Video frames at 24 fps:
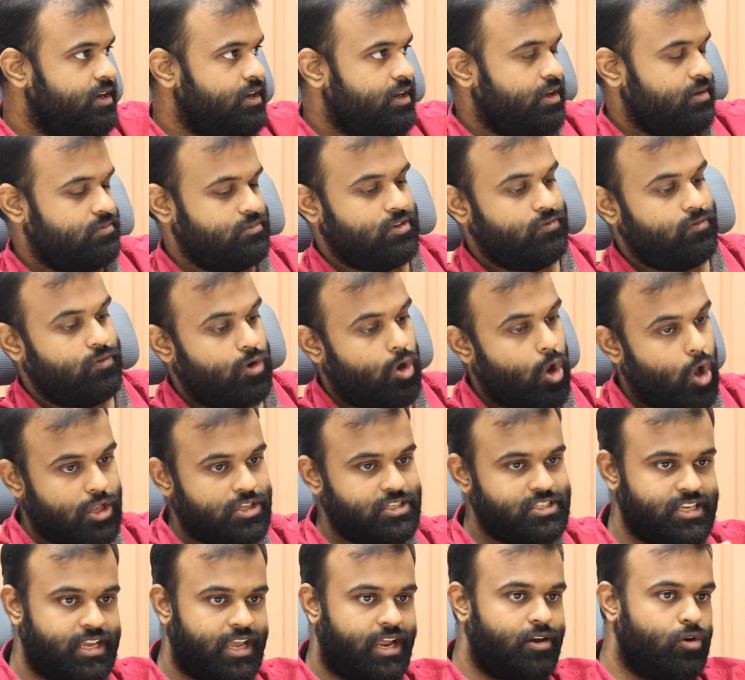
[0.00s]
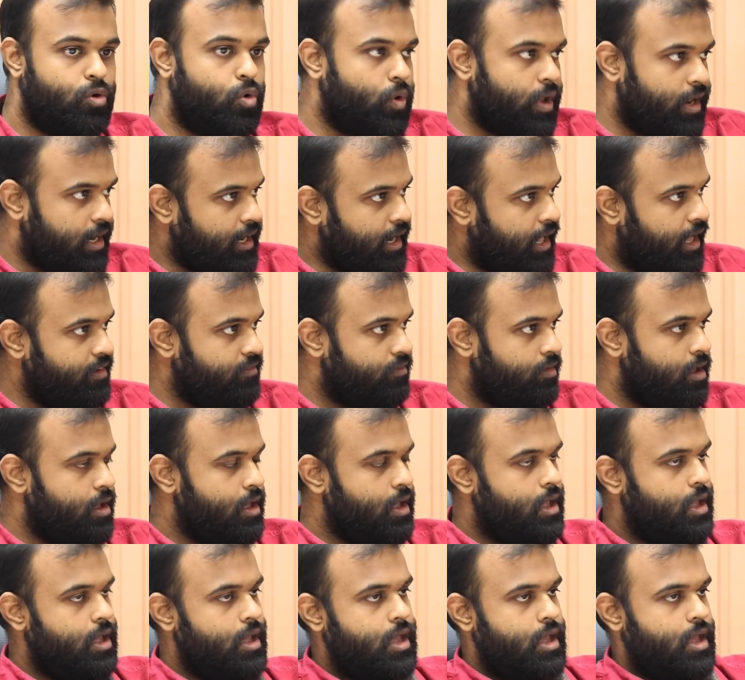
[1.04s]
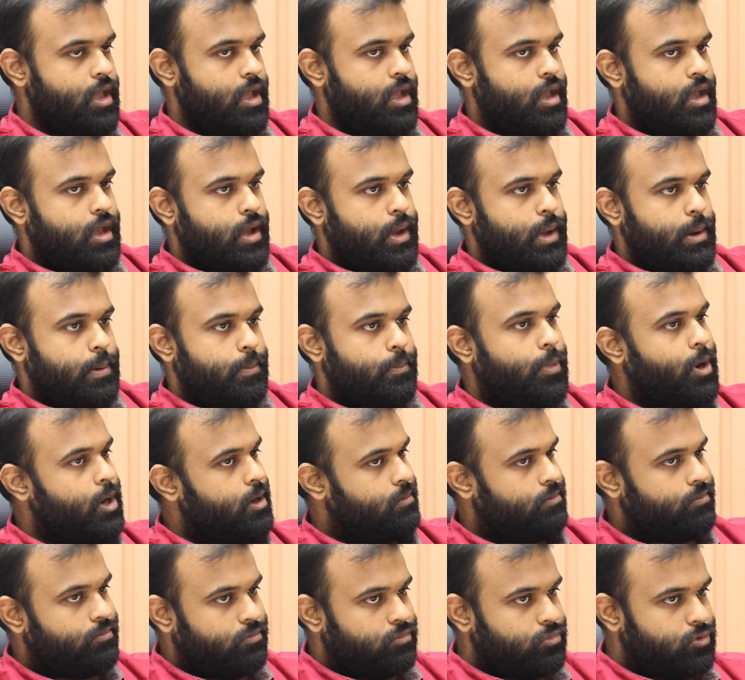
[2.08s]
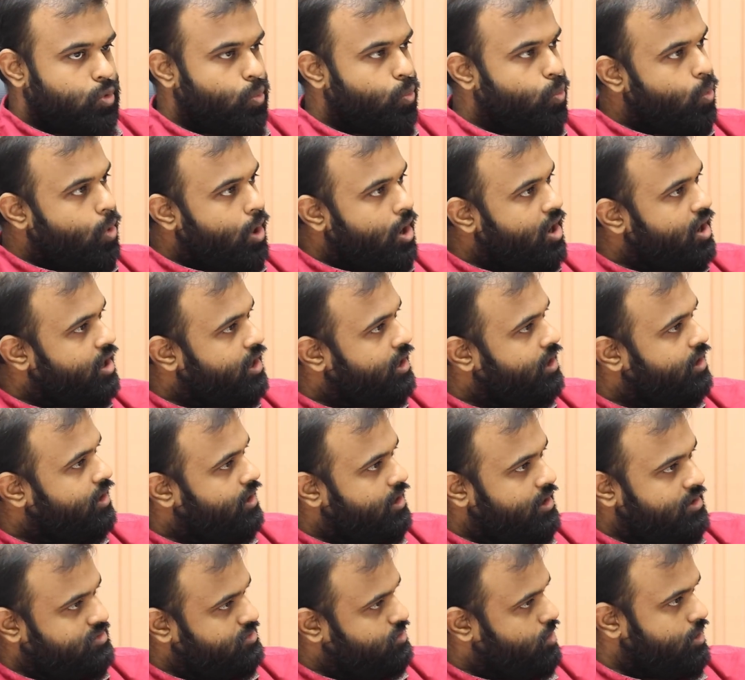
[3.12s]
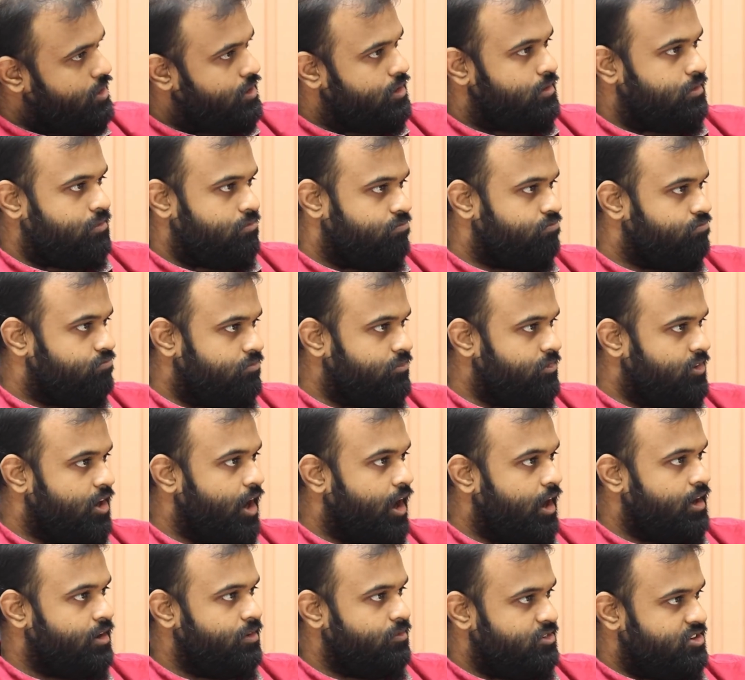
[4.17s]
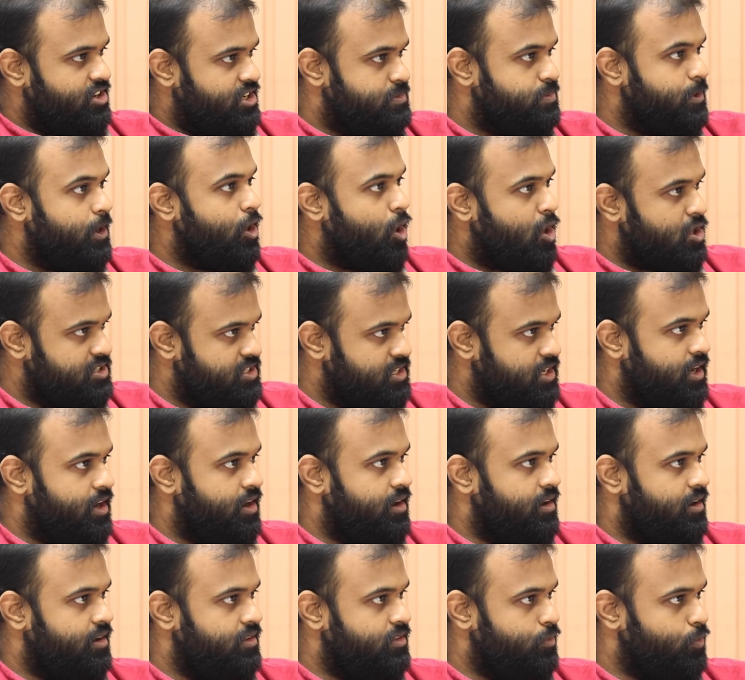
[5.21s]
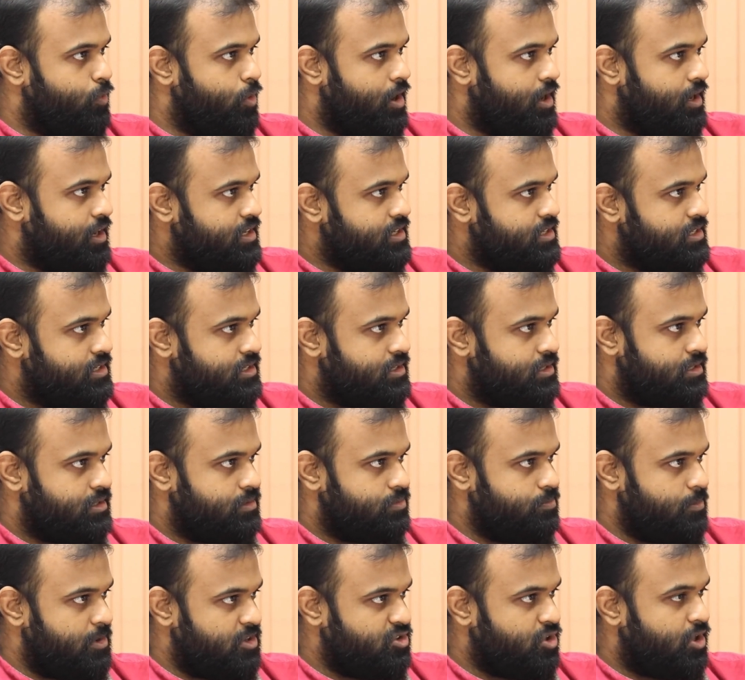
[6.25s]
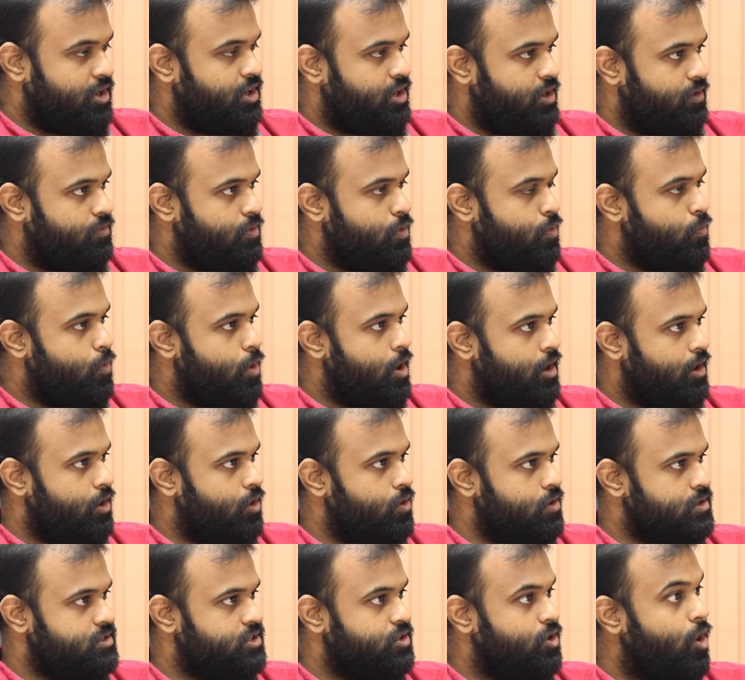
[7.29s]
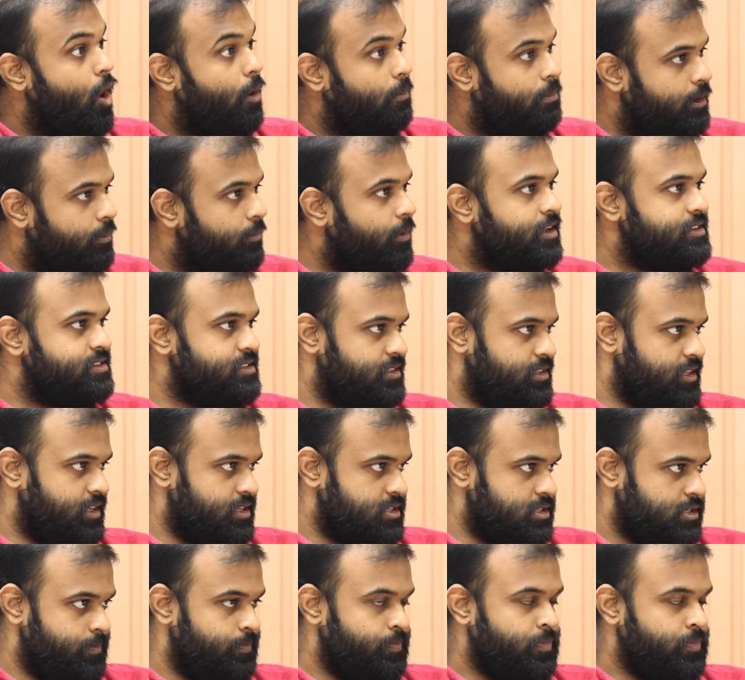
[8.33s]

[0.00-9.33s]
in terms of launching and going live. But the work is not done just by launching it, right? The majority of your work goes in optimizing things.